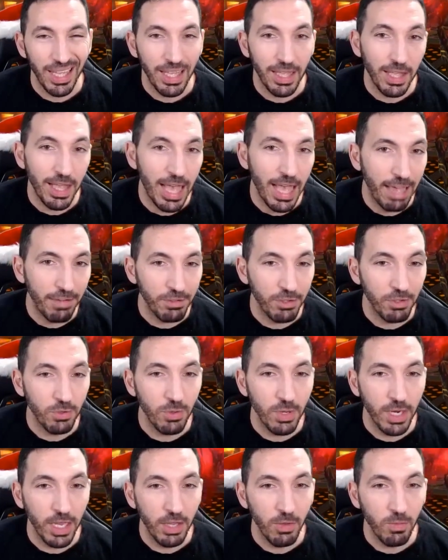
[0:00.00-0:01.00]
I'll have to
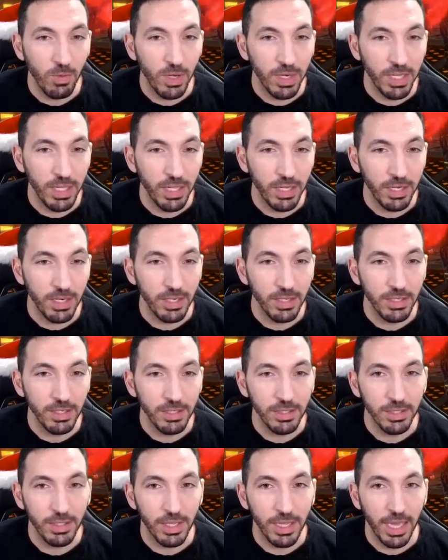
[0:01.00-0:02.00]
do an A one here.
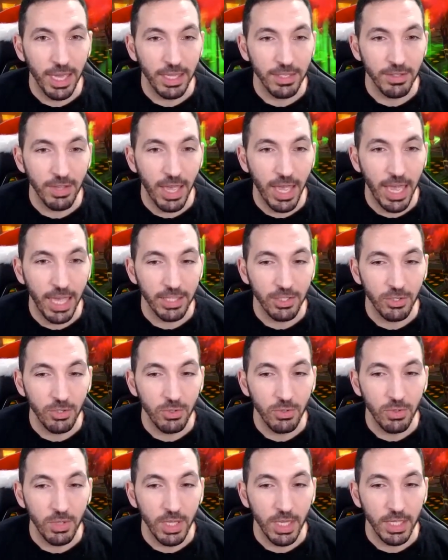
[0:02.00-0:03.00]
Okay, so I had to
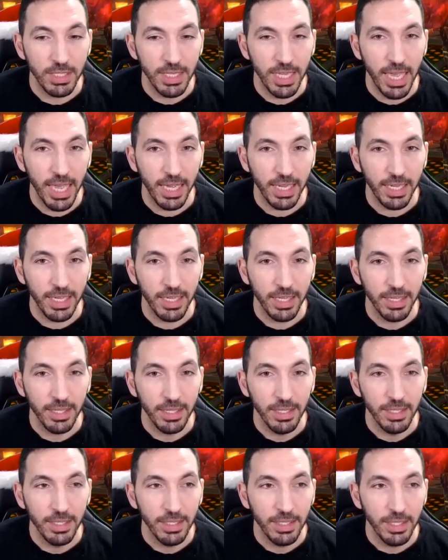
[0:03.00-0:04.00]
do the attack.
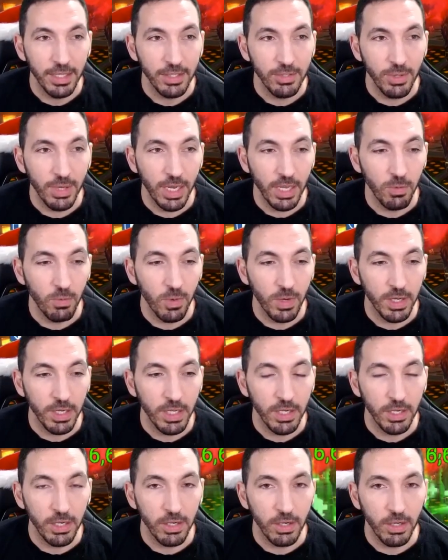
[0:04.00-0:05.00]
I'll do an A one
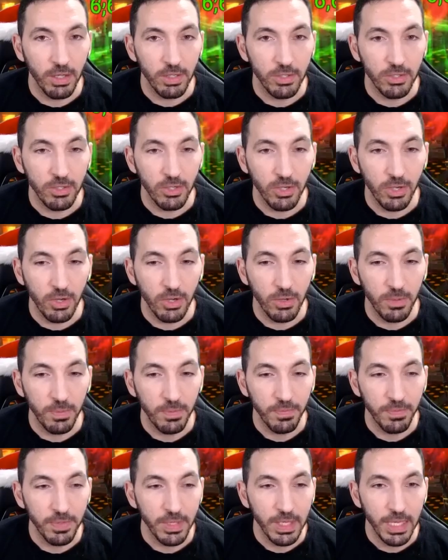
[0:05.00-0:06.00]
here also.
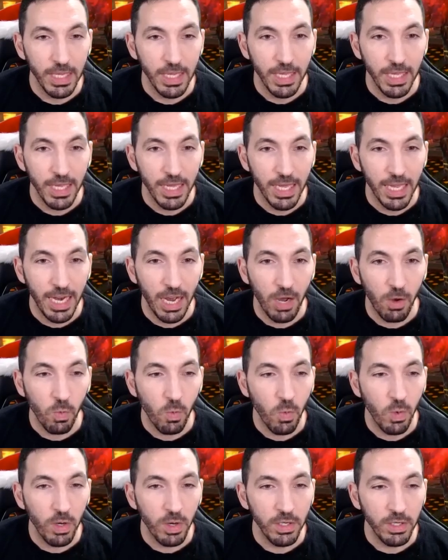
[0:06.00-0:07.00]
And I
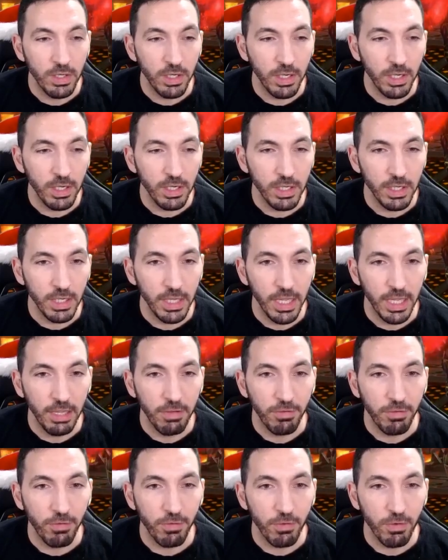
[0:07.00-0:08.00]
wonder
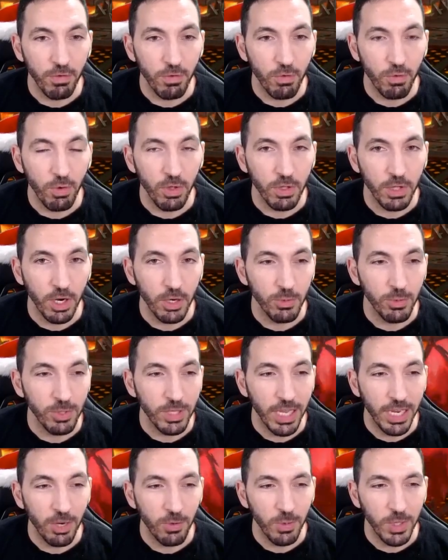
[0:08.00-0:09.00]
if Royal Guard will
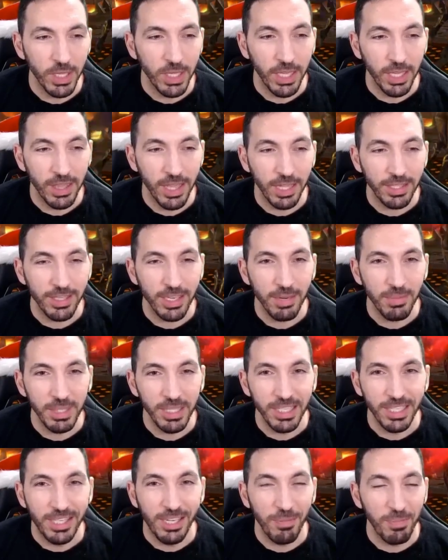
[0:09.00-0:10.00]
get a weak hit. That's going to be
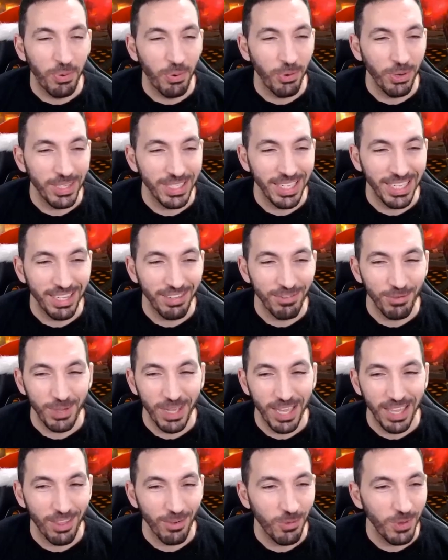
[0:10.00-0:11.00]
disappointing if we
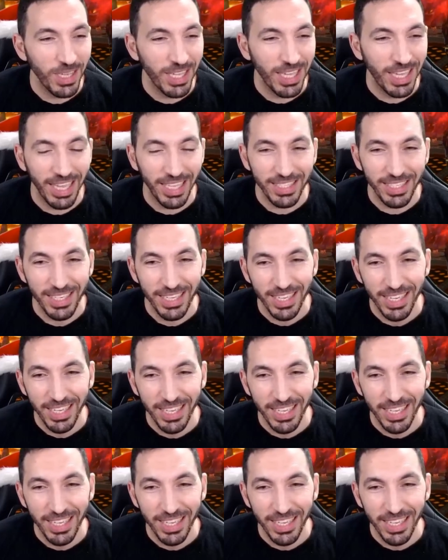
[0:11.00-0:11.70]
get the weak hit.